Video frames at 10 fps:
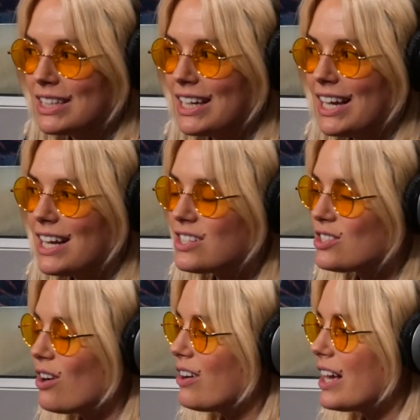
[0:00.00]
Wow. And
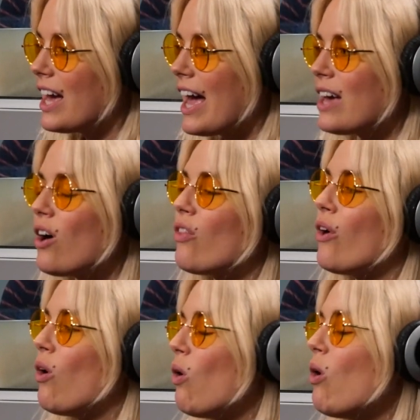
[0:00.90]
so it
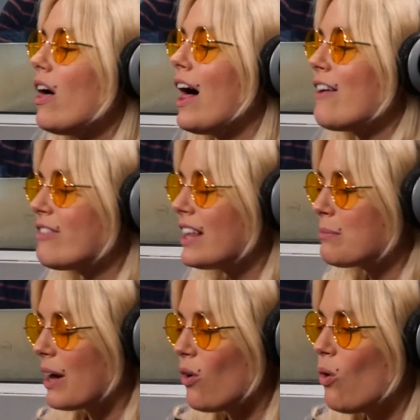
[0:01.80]
the whole I feel like
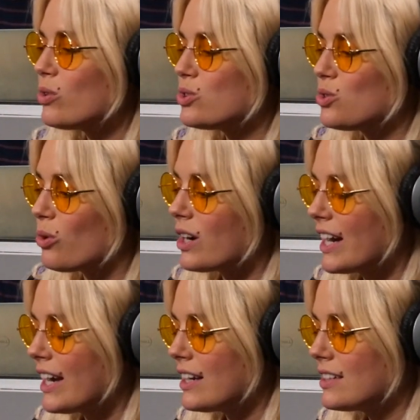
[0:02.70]
my whole
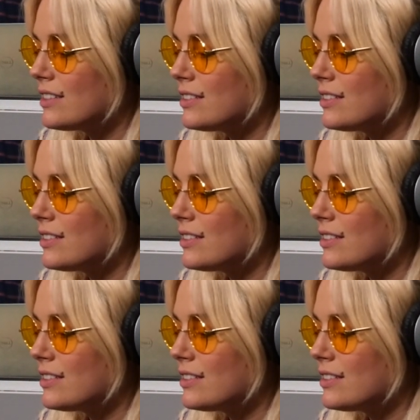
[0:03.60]
story